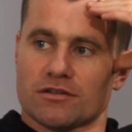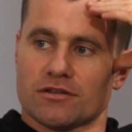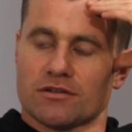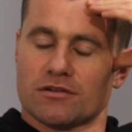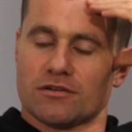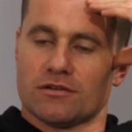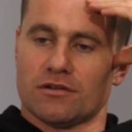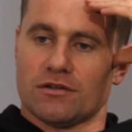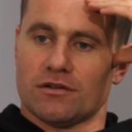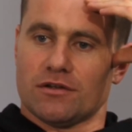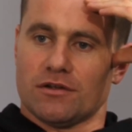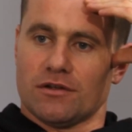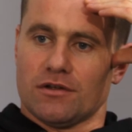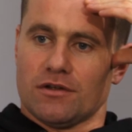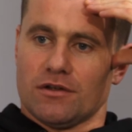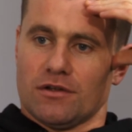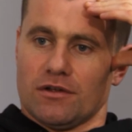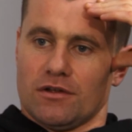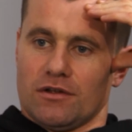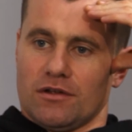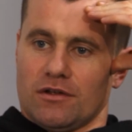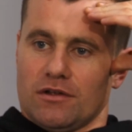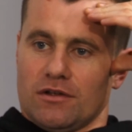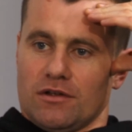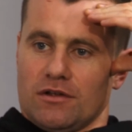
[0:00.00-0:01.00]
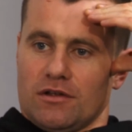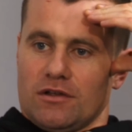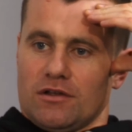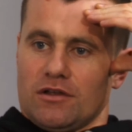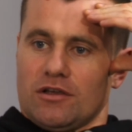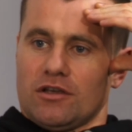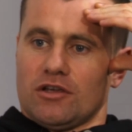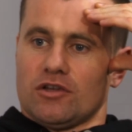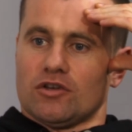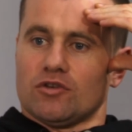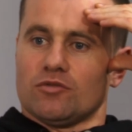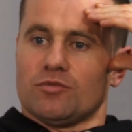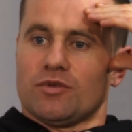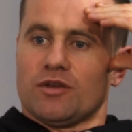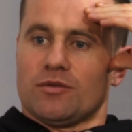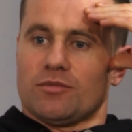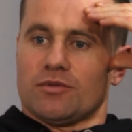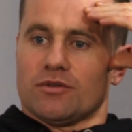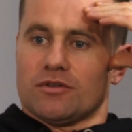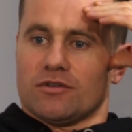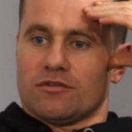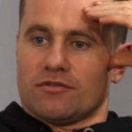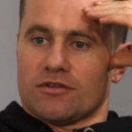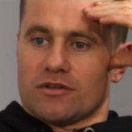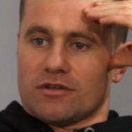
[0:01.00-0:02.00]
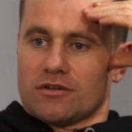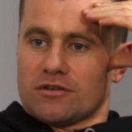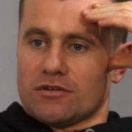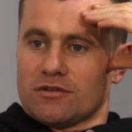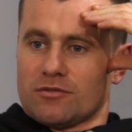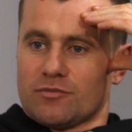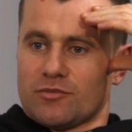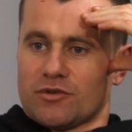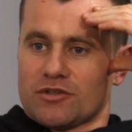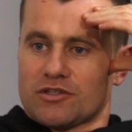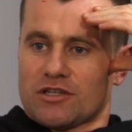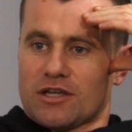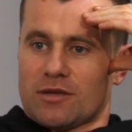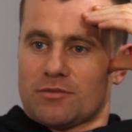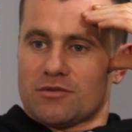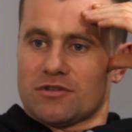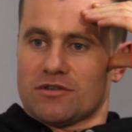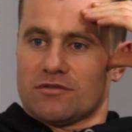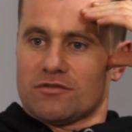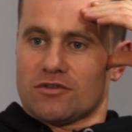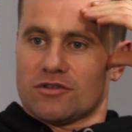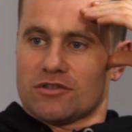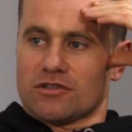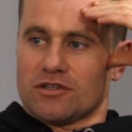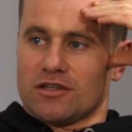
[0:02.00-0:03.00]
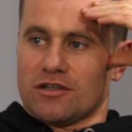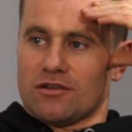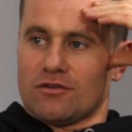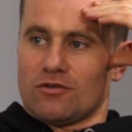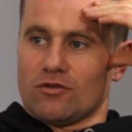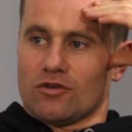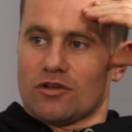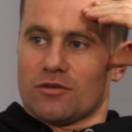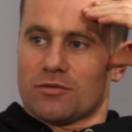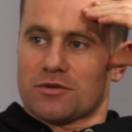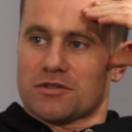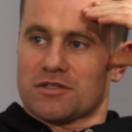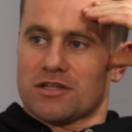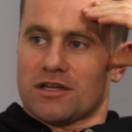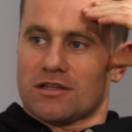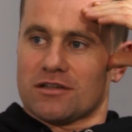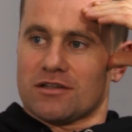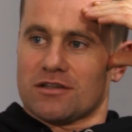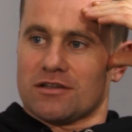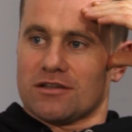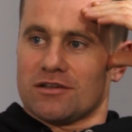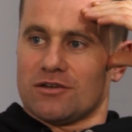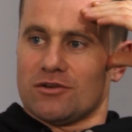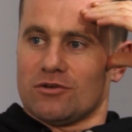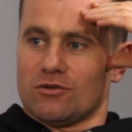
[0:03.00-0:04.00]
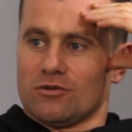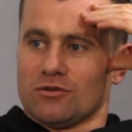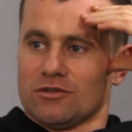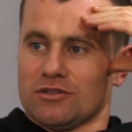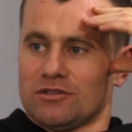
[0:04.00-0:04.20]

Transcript: And you know, people have a perception of just seeing goalkeepers standing in the goal.